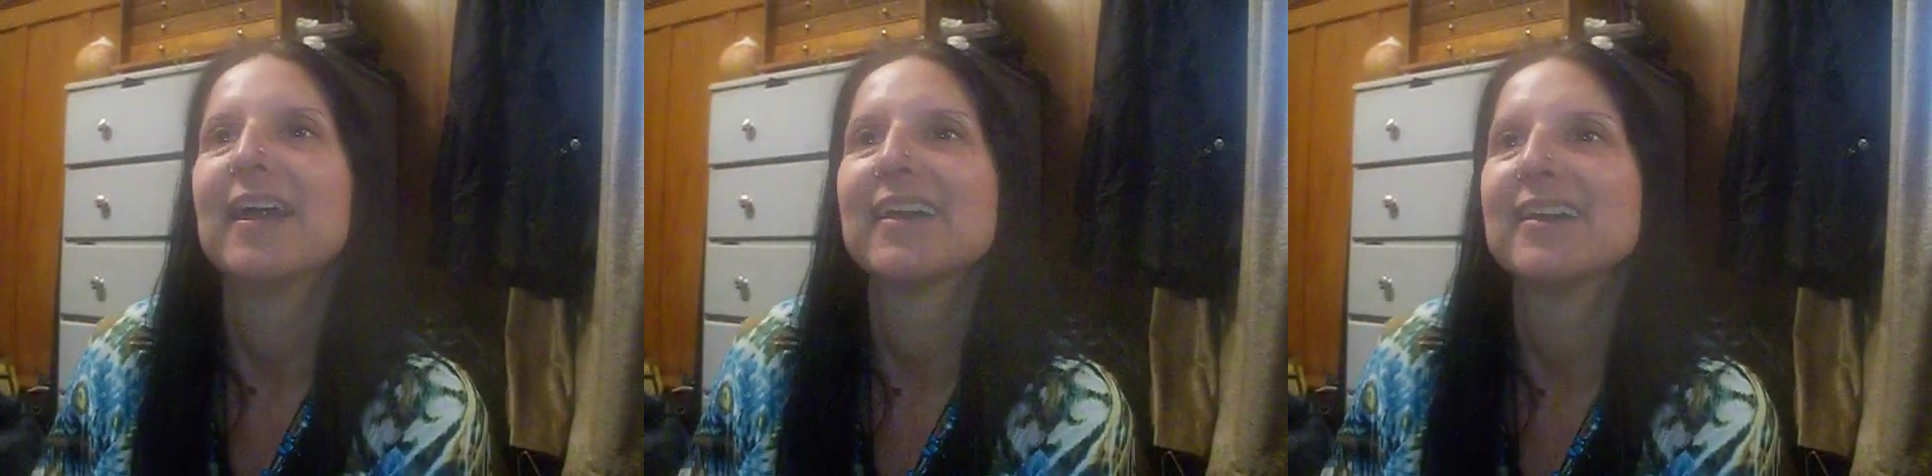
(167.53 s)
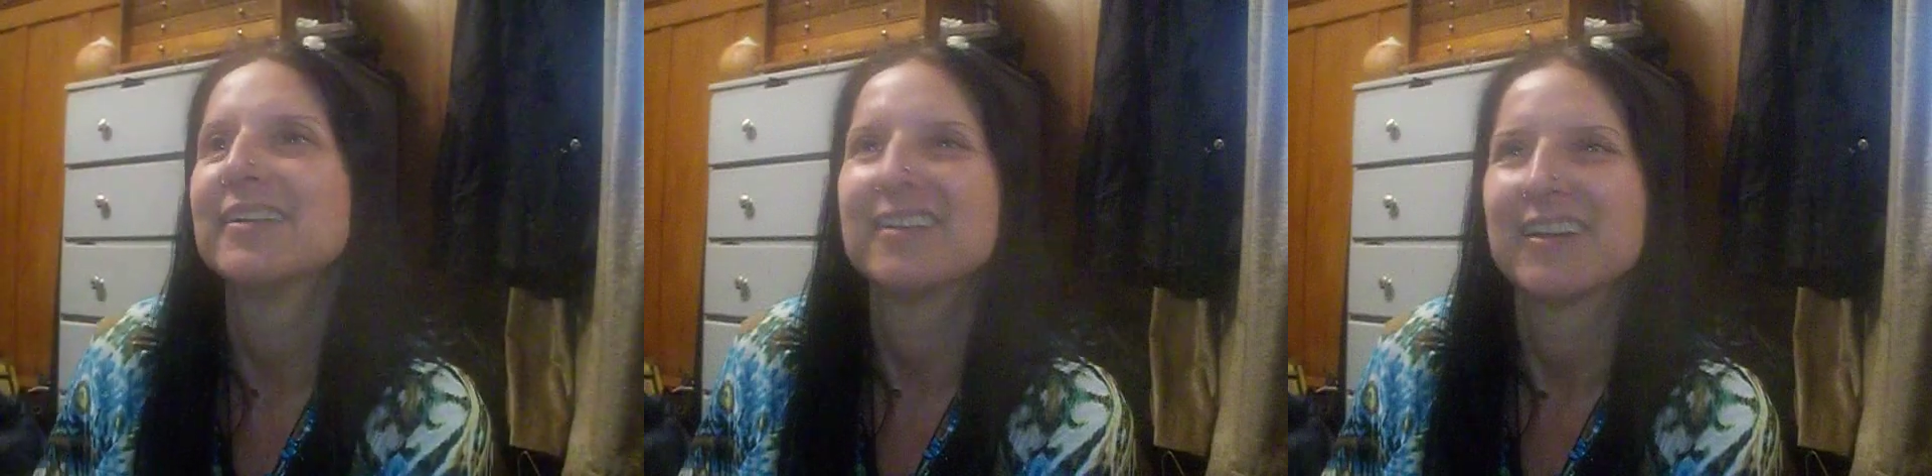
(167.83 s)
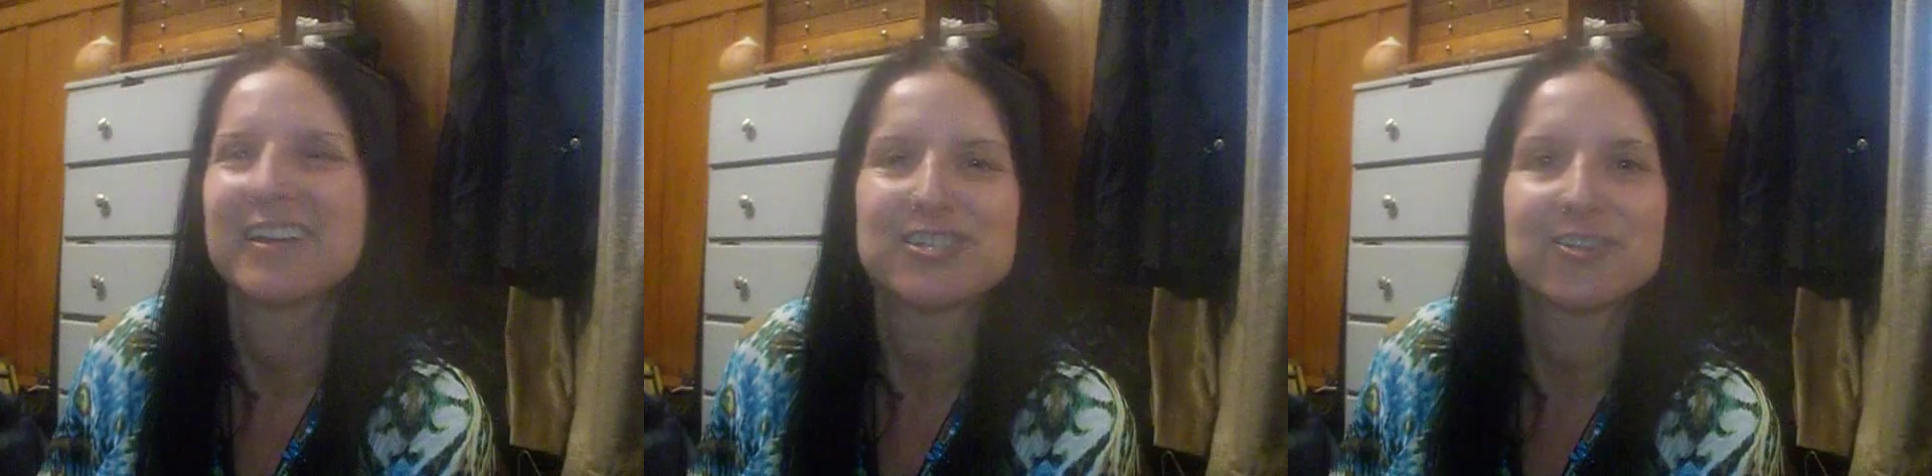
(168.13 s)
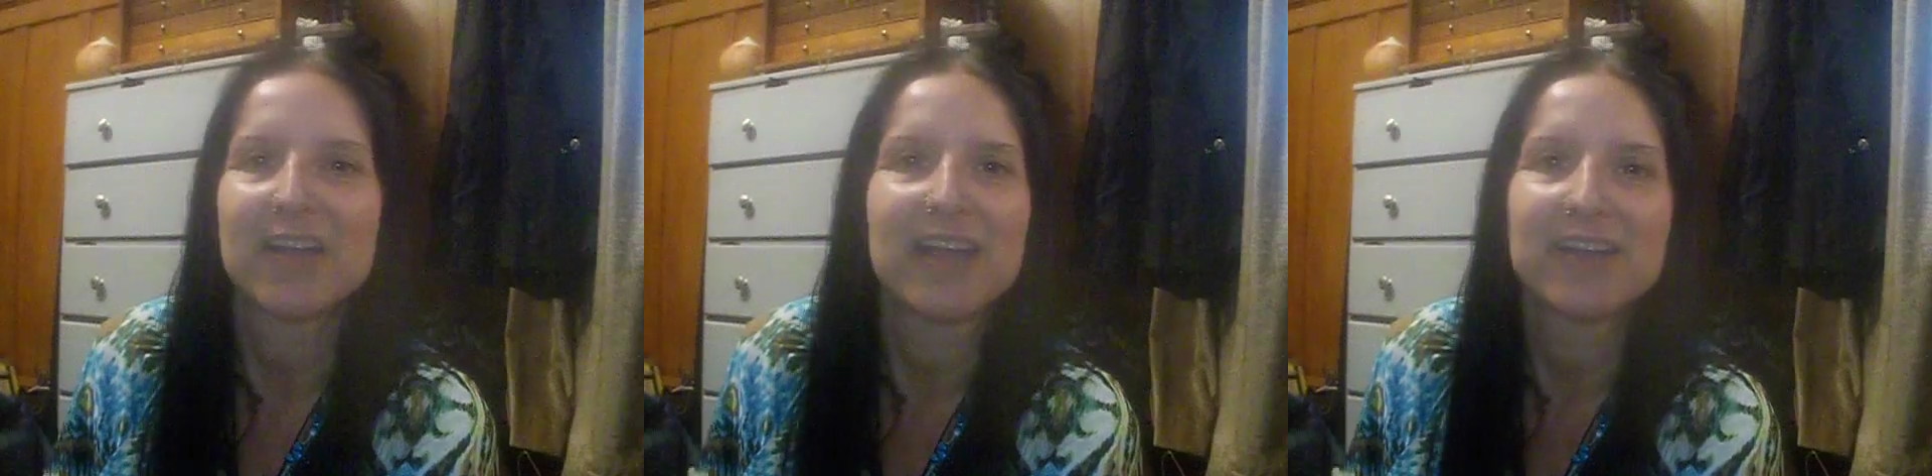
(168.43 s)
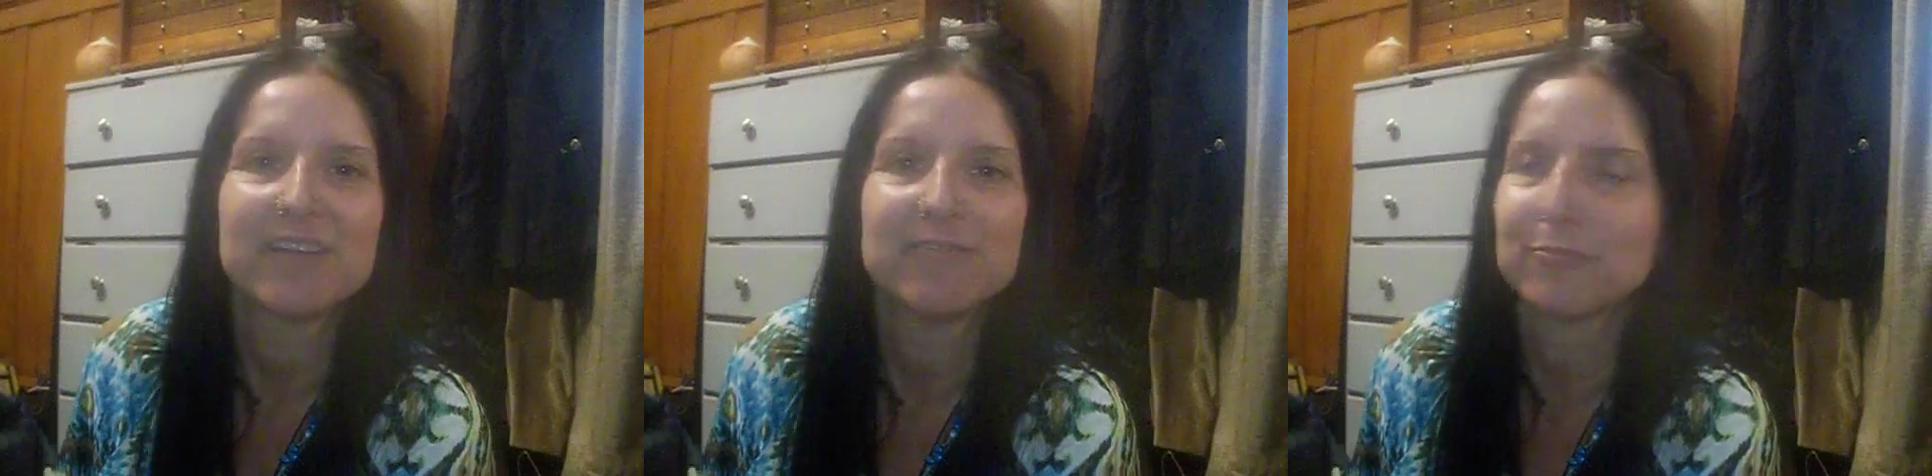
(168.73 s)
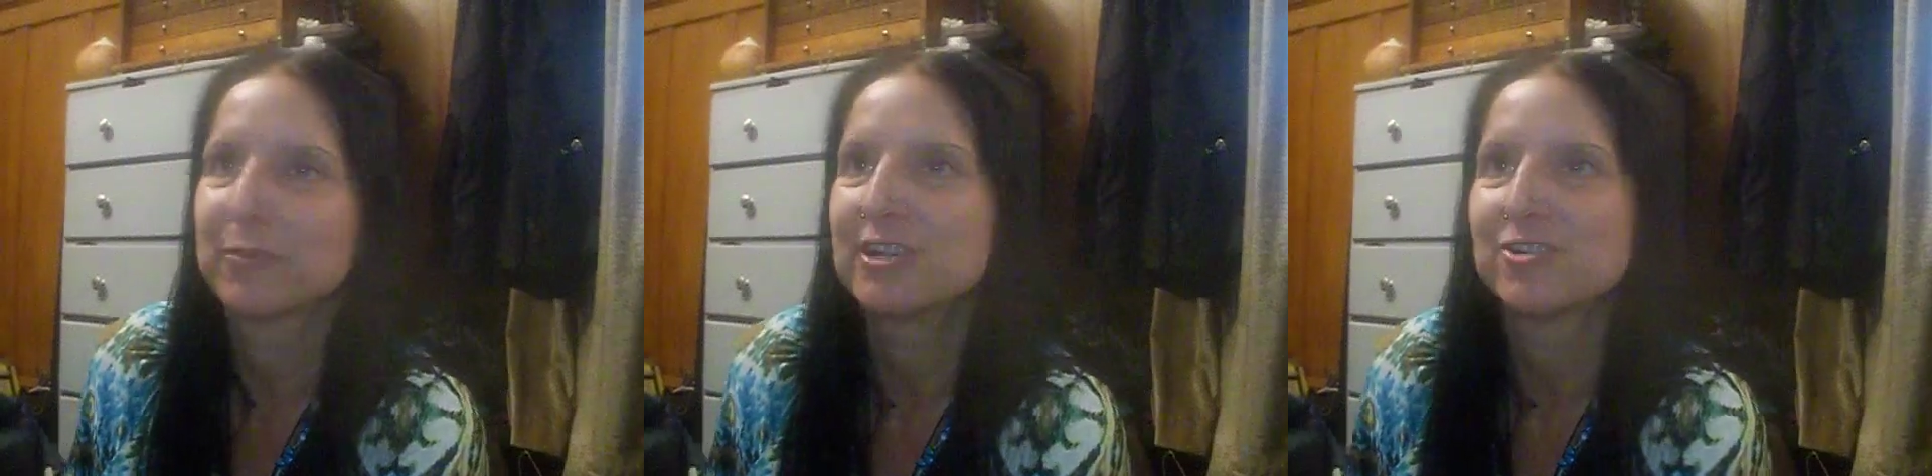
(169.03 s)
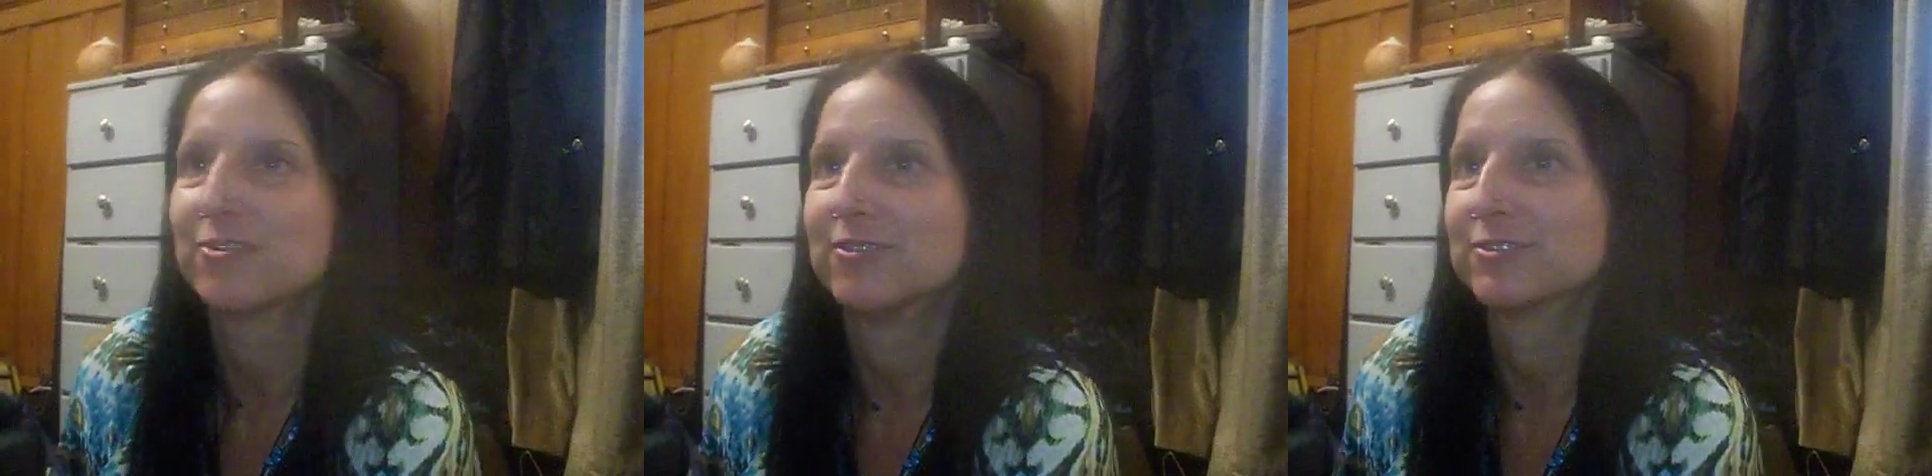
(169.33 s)
and I guess they're head of the
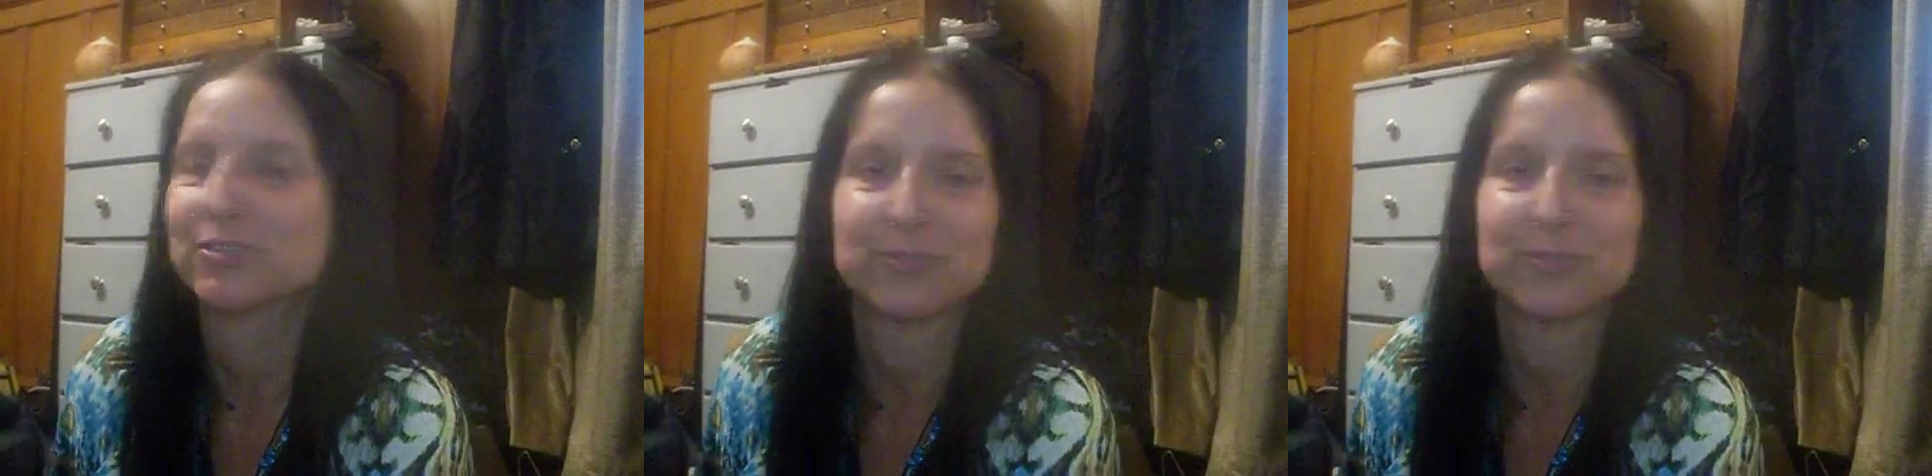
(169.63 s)
regional